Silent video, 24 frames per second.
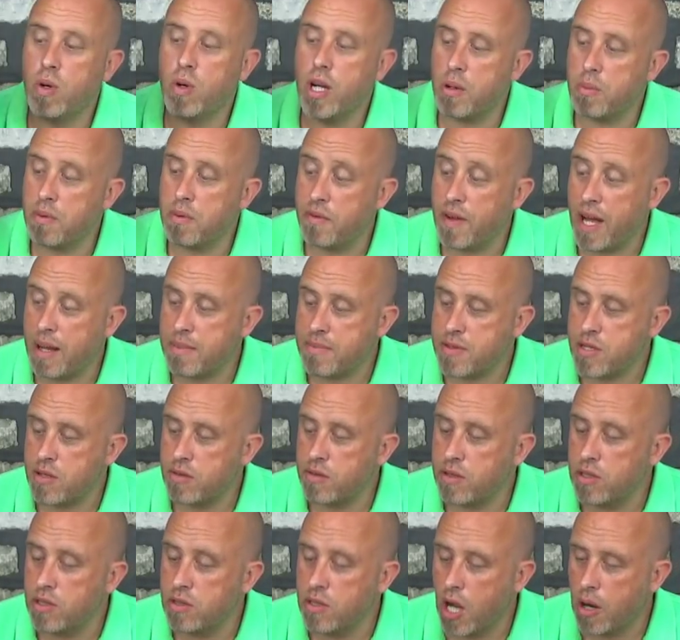work with
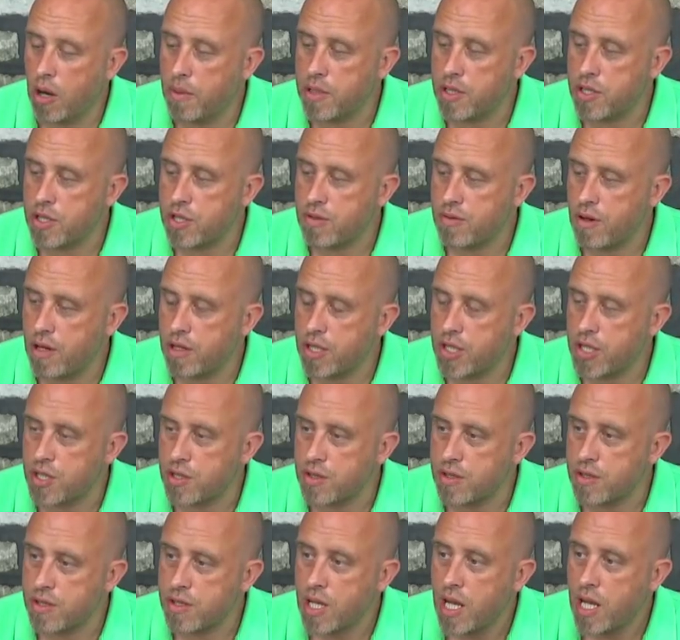absolutely no
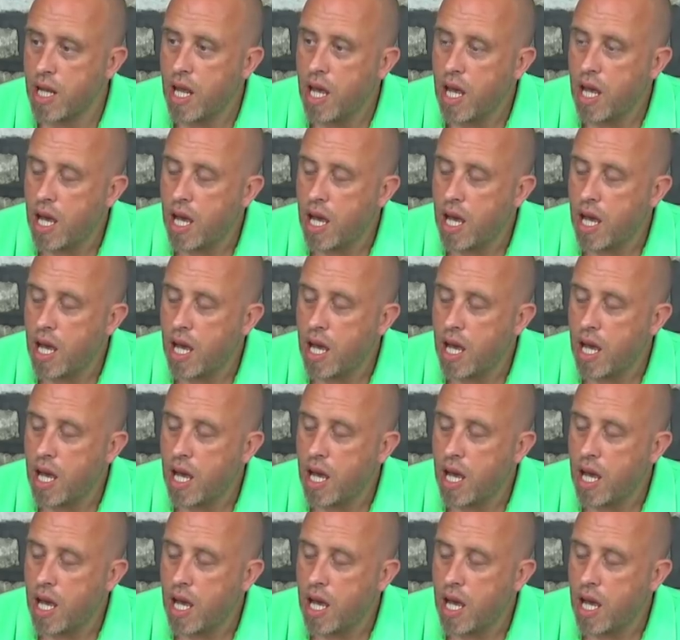instructions,